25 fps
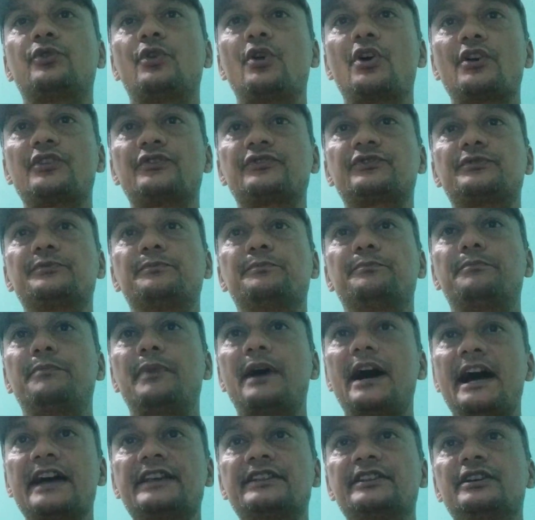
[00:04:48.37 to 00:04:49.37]
caused
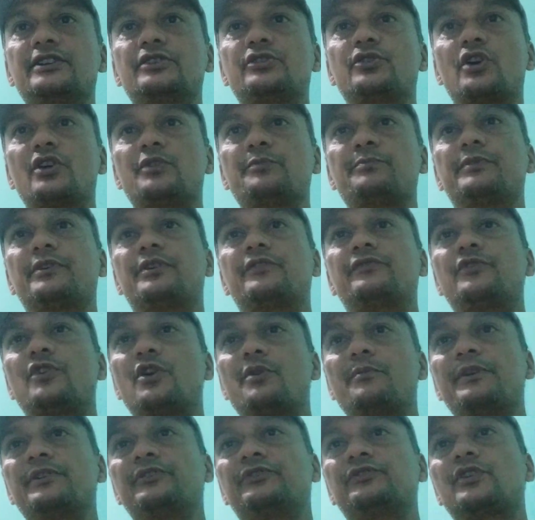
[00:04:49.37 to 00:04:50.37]
by the
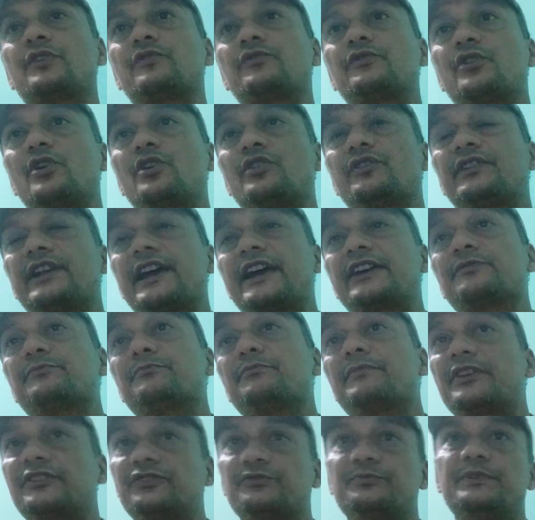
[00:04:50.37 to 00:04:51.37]
non-performance of contract
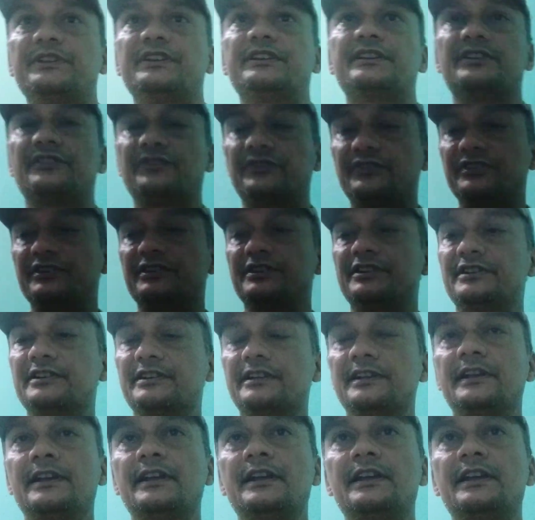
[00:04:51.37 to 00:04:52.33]
must be considered.